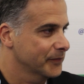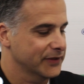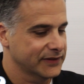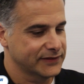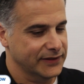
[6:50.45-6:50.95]

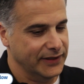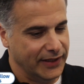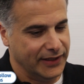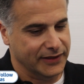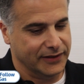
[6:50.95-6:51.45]
But
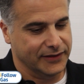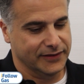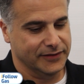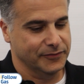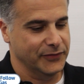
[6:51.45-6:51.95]
again,
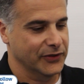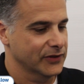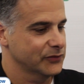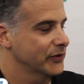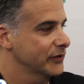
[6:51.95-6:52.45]

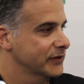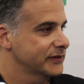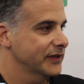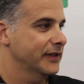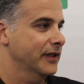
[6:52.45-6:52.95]
because we
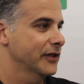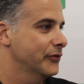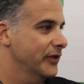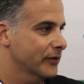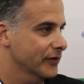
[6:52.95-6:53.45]
couldn't
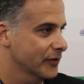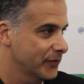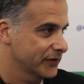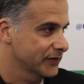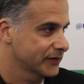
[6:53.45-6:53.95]
agree on the
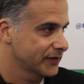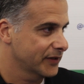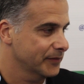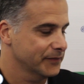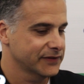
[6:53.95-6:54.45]
commercial
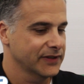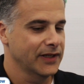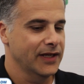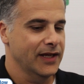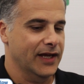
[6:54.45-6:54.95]
terms,
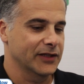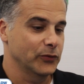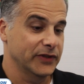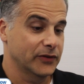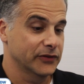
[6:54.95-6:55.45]
and
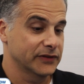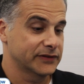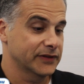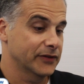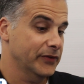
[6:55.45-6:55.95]
we
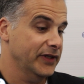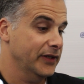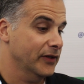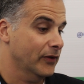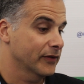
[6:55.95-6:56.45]
couldn't
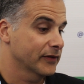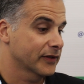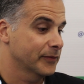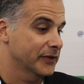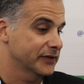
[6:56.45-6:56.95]
agree on the
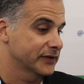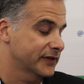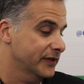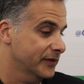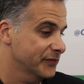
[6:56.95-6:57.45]
commercial
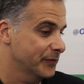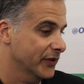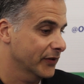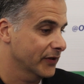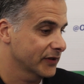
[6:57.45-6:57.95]
terms
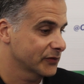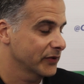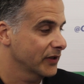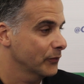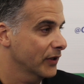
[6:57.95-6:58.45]
because
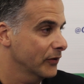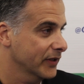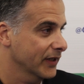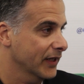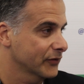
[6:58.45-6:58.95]
we are
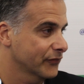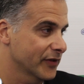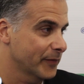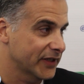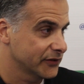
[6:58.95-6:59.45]
looking out for
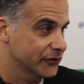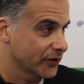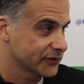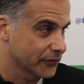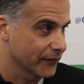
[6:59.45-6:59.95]
the best
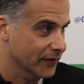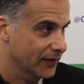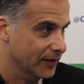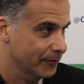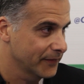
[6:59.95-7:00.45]
interests of the
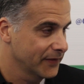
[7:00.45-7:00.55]
club.